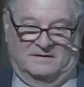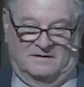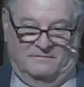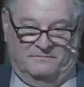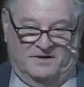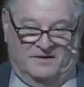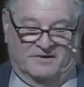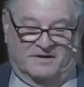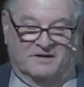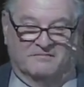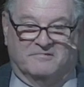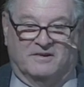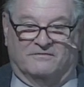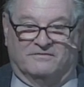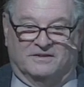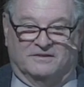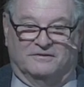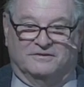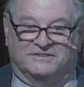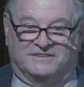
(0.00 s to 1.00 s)
American
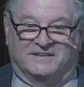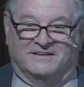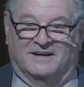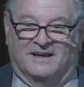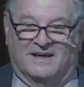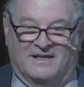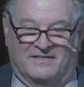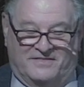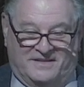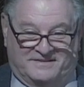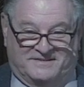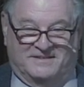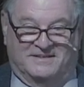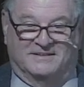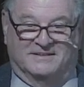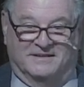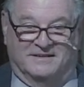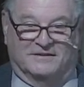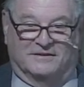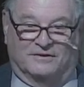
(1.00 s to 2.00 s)
Revolution that
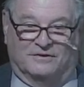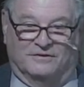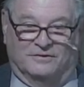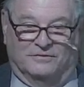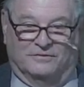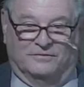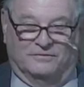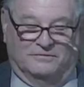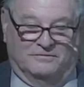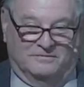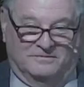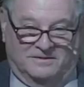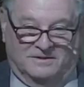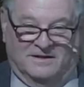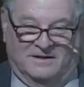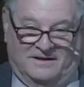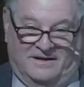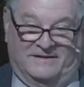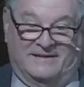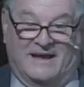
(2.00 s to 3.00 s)
didn't include
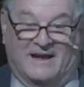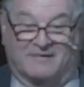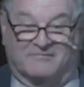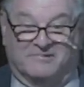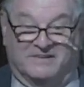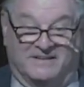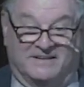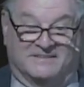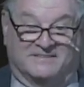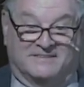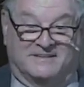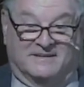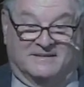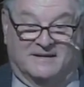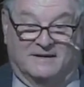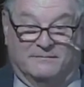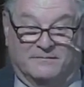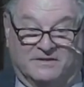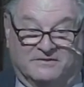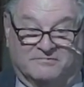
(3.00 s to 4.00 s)
anachronistic
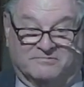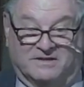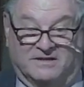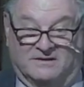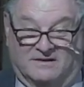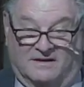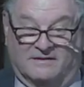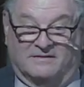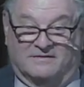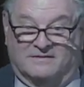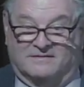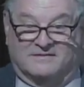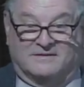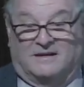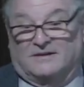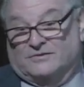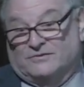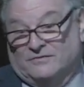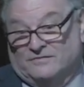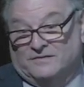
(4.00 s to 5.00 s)
imagery like the
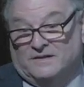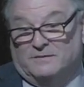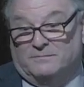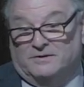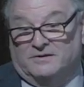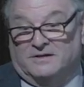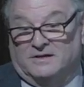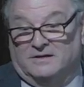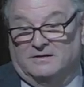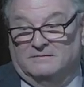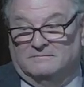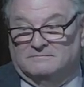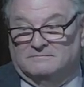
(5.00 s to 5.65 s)
Statue of Liberty.